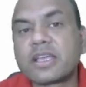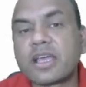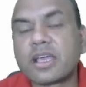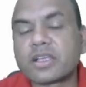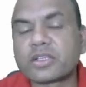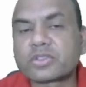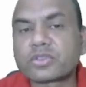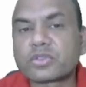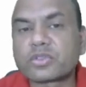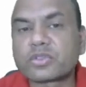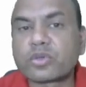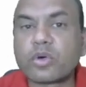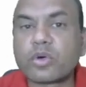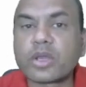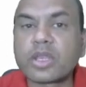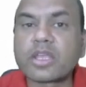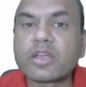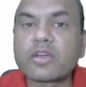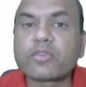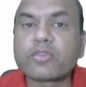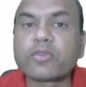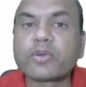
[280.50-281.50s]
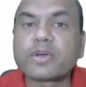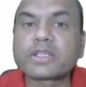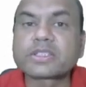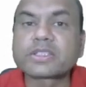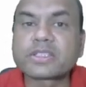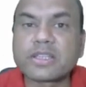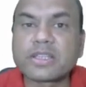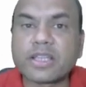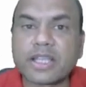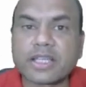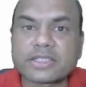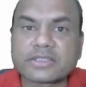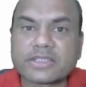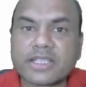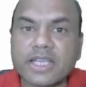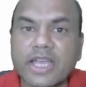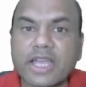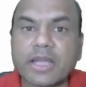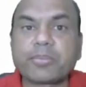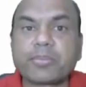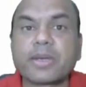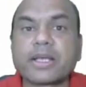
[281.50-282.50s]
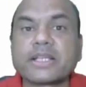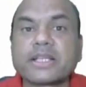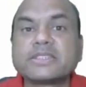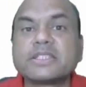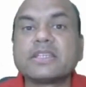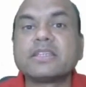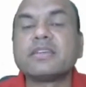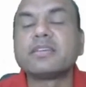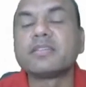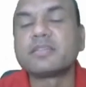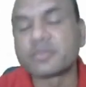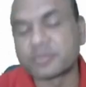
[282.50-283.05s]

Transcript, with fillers: scoring a first class and passing.